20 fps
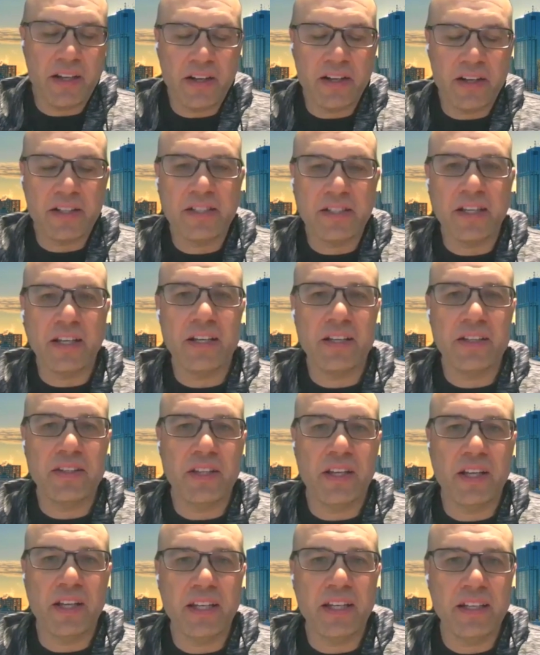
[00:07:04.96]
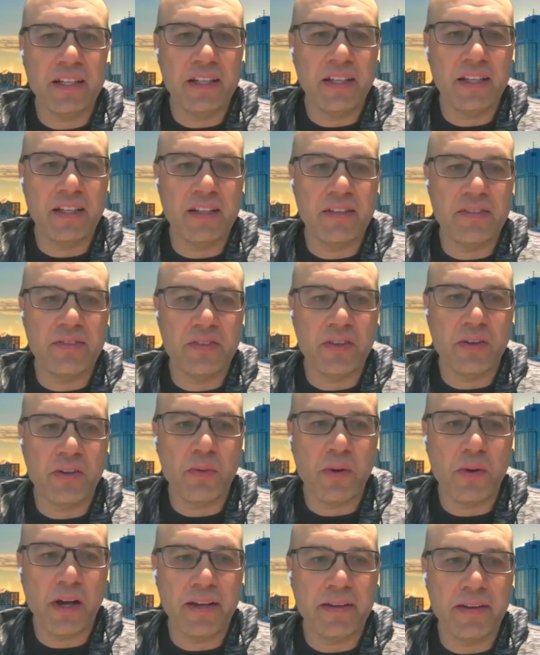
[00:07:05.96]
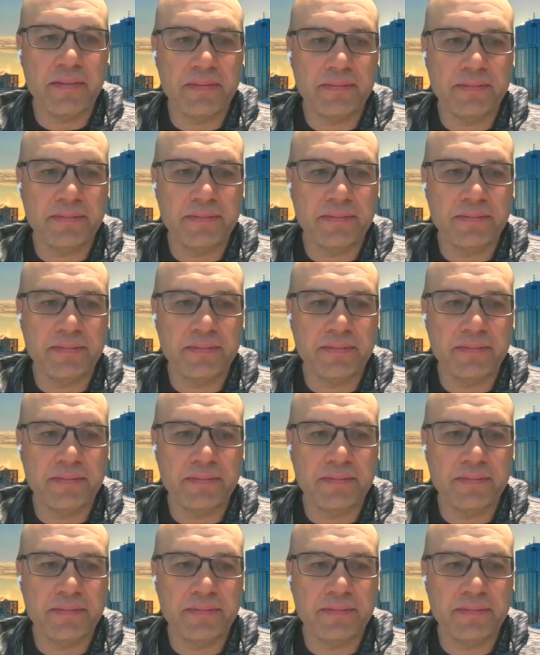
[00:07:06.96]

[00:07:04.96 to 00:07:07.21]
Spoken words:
RIT Online? And if so, why?